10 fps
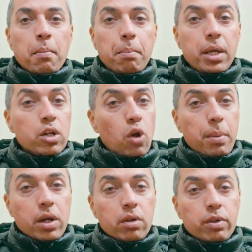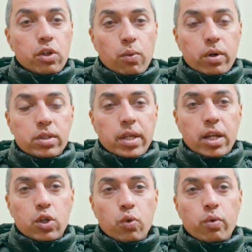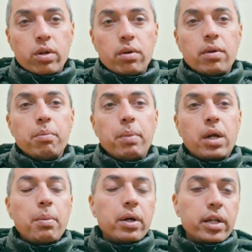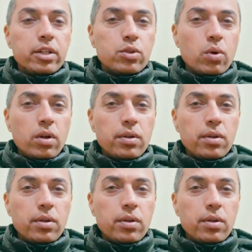Be economical with your words and you will become a great soul.